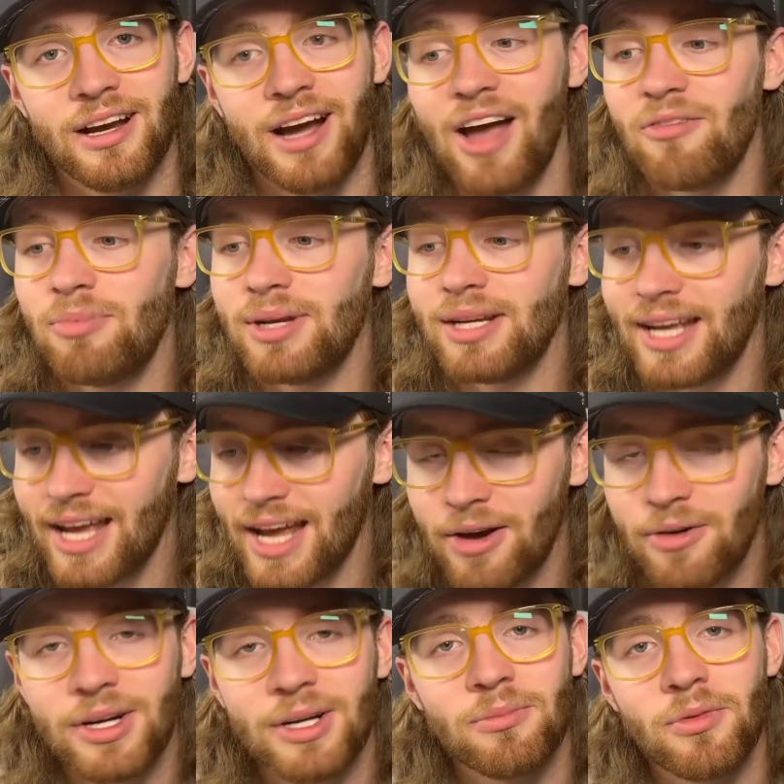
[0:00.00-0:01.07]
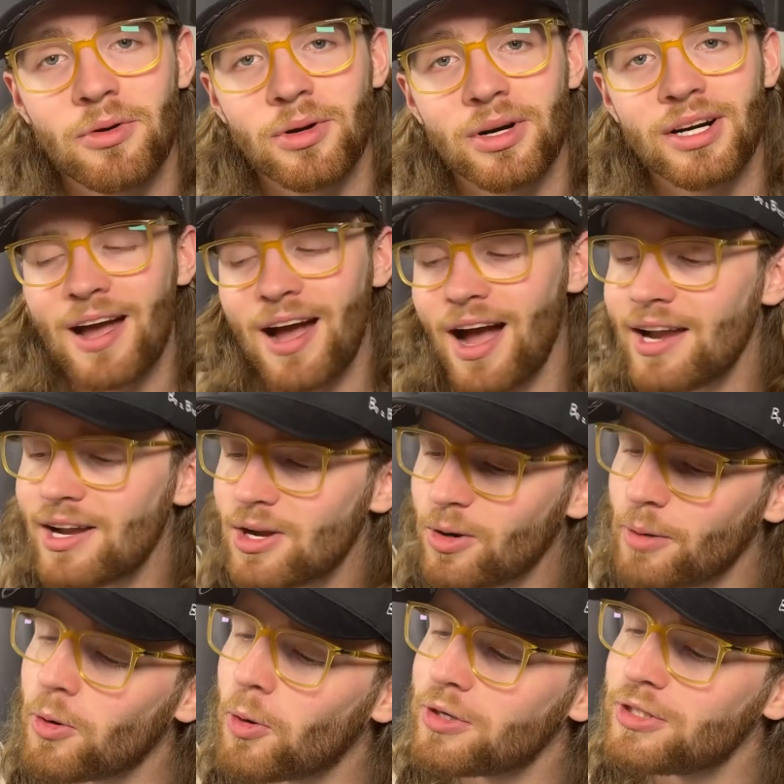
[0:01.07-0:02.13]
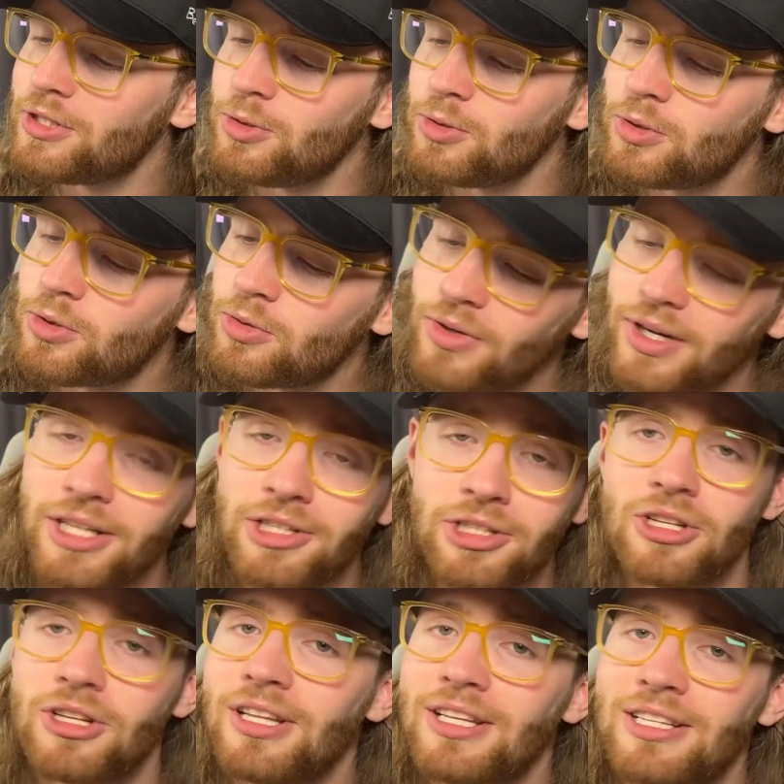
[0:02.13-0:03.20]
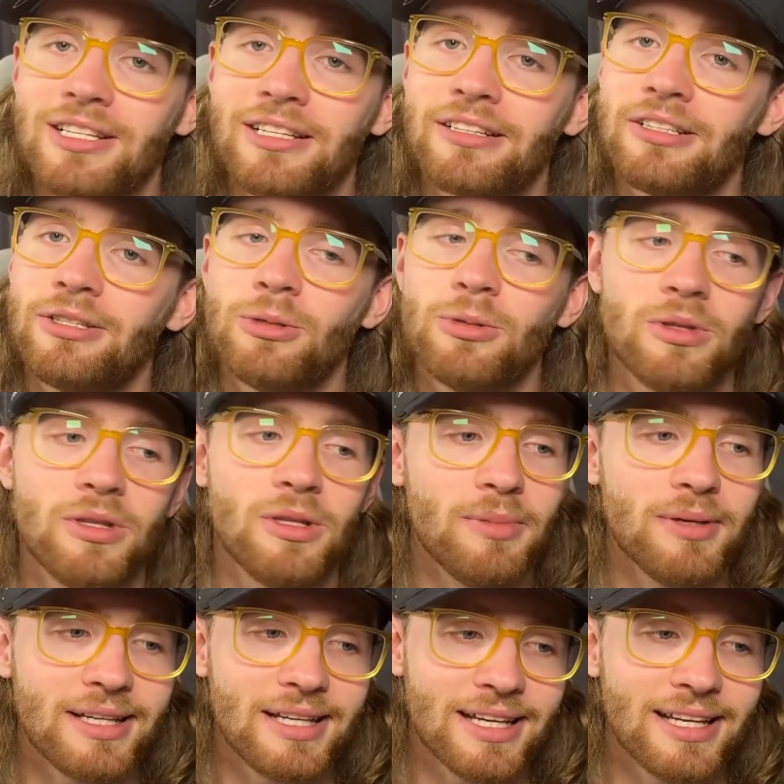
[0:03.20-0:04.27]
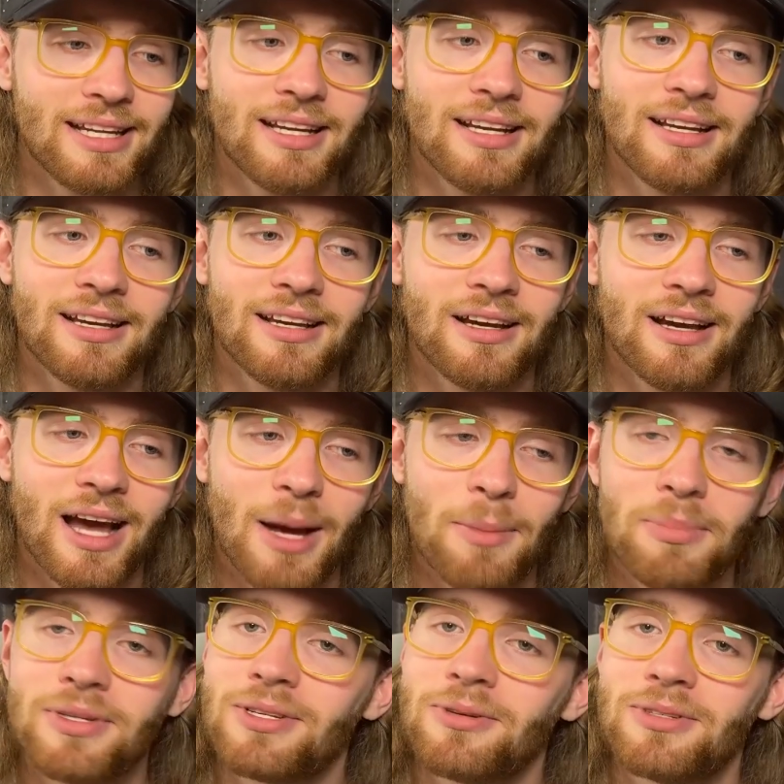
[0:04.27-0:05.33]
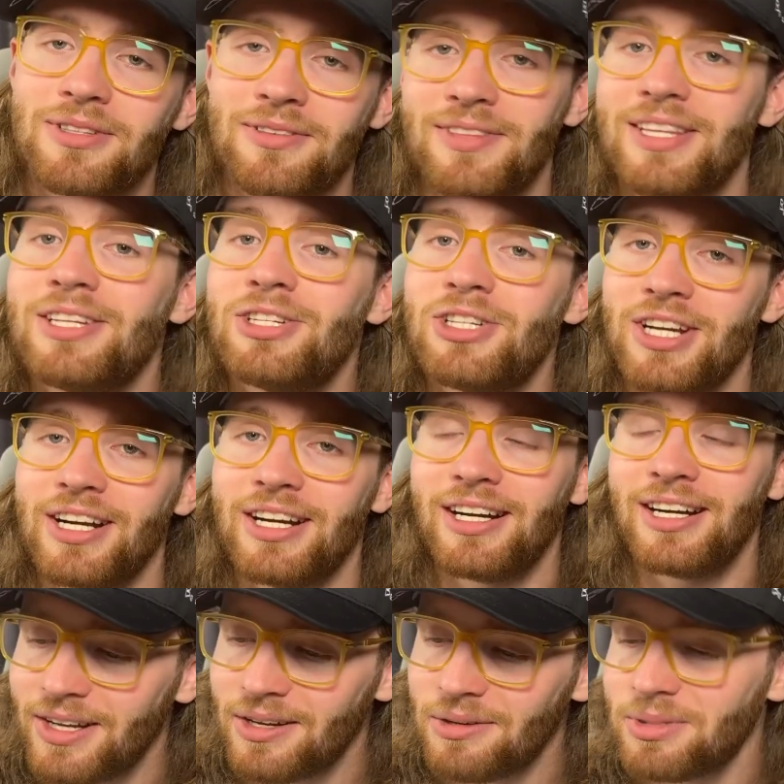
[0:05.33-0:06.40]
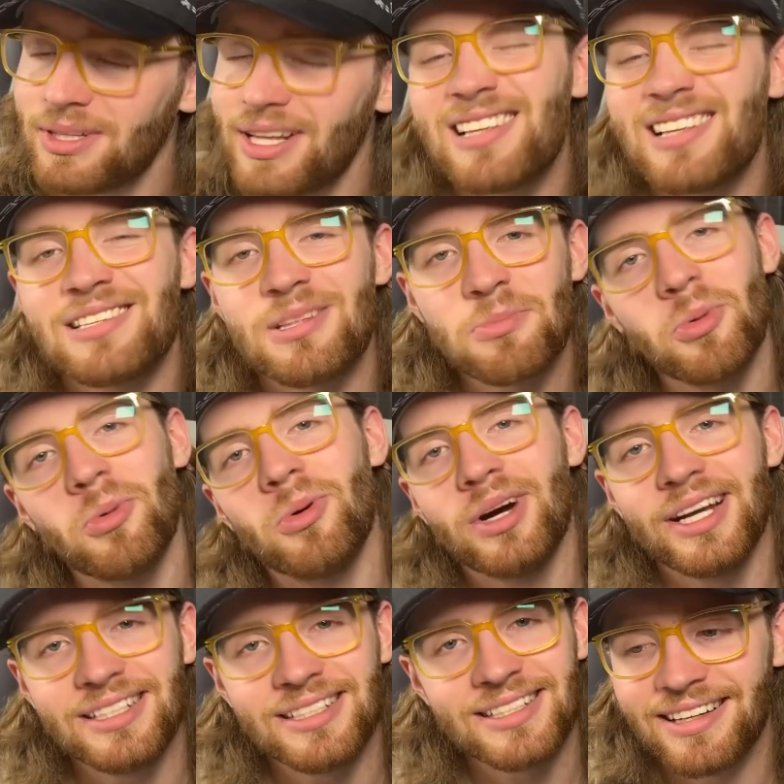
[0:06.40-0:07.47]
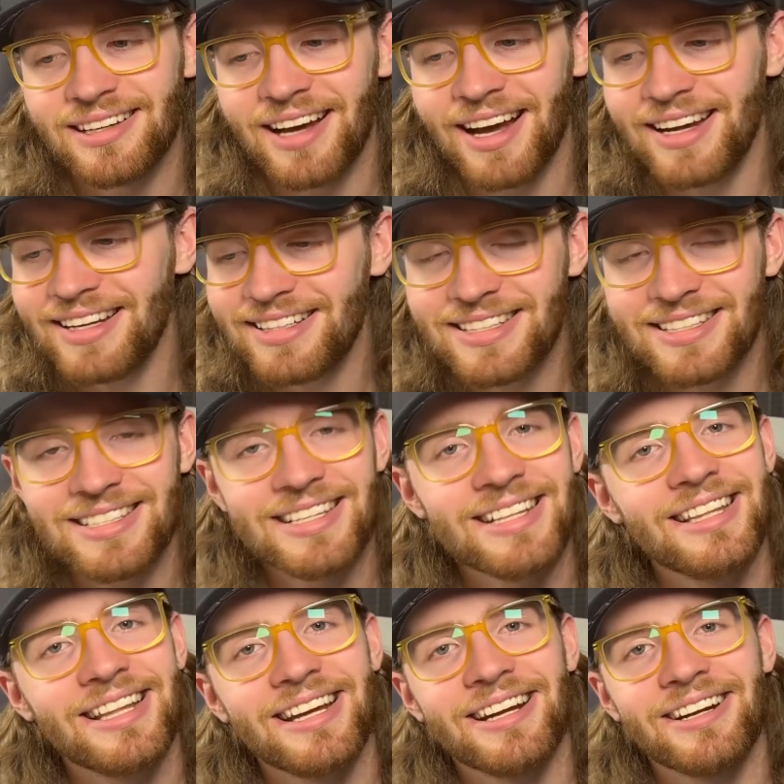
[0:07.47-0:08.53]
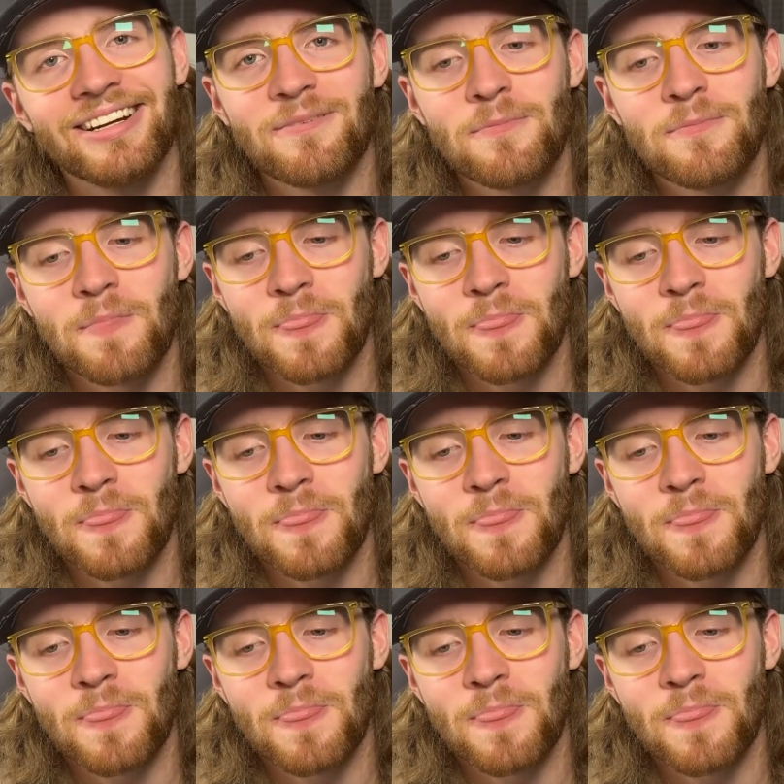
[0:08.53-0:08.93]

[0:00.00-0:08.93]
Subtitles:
I've been caring more. I know I'm going to cringe listening to the beginning episodes of this year, but that's the point. I need to sit there.